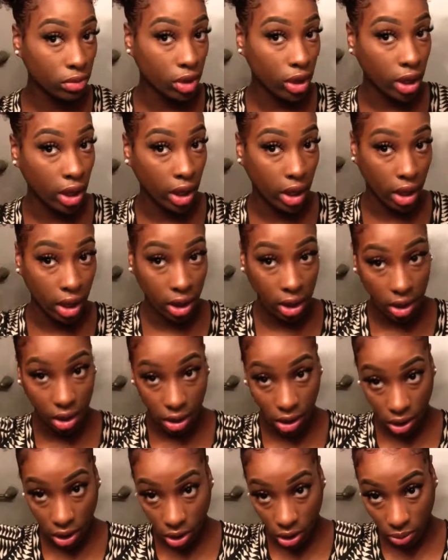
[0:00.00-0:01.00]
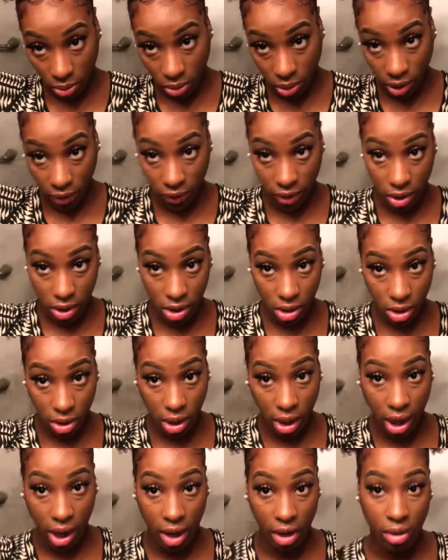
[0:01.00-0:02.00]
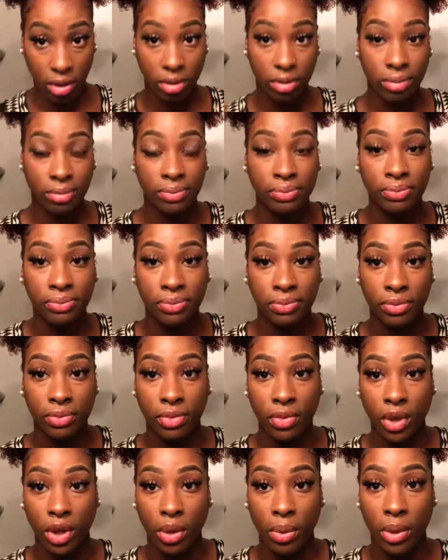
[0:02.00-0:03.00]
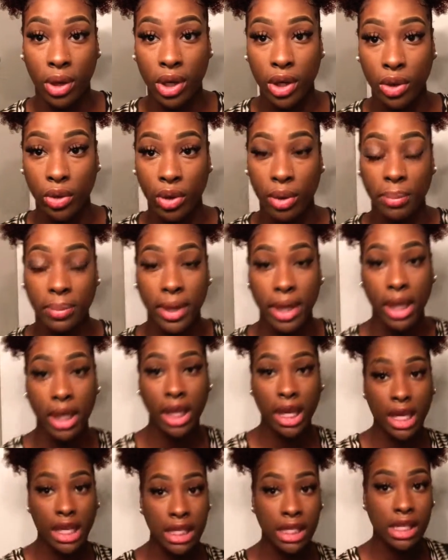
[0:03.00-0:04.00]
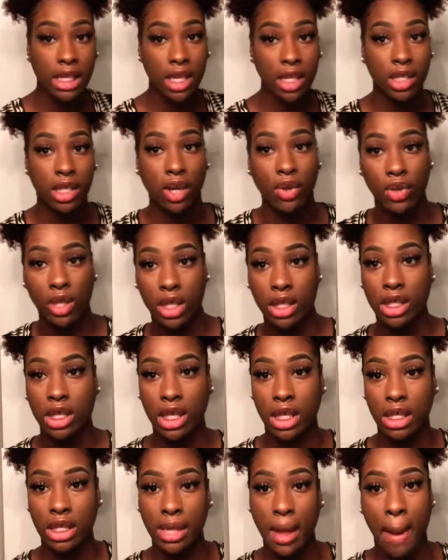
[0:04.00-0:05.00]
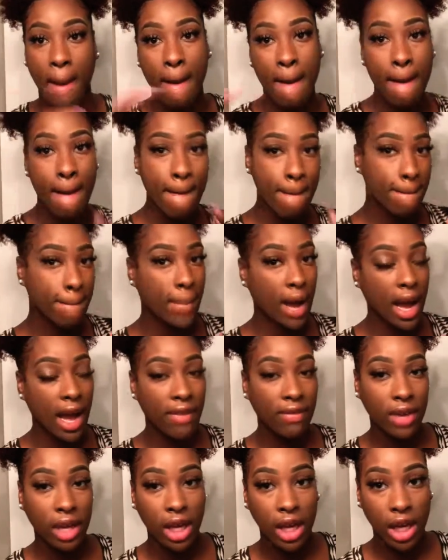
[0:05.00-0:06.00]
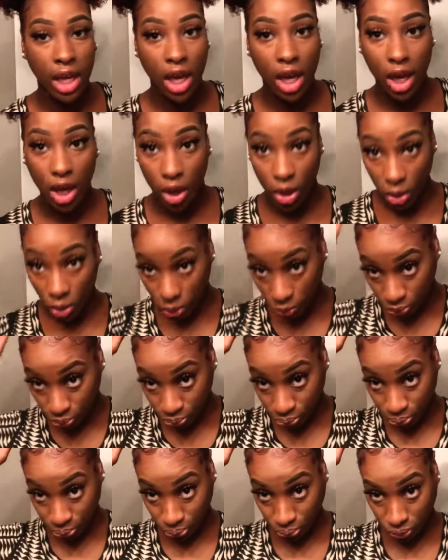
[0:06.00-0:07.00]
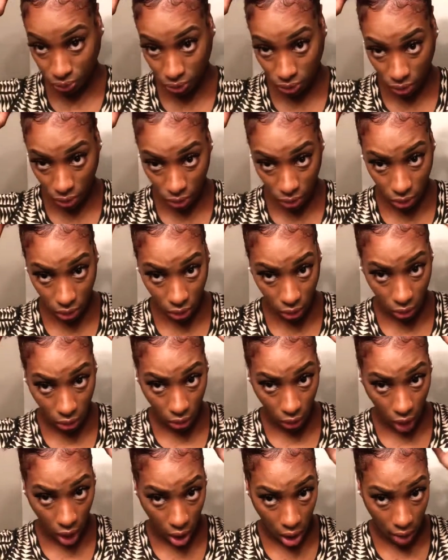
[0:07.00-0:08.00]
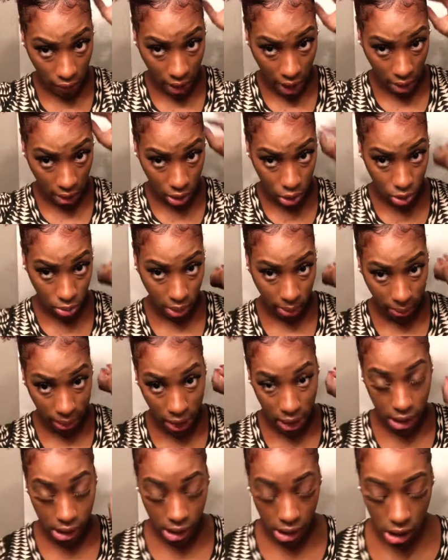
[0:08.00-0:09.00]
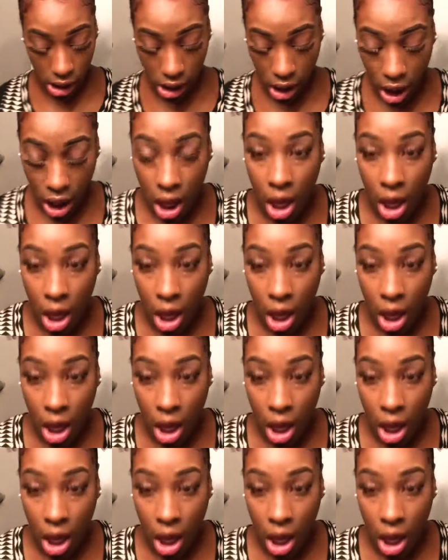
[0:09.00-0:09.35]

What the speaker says: Yeah, your preference on how you want to do it. But yes, so this is my video of how I do my buns.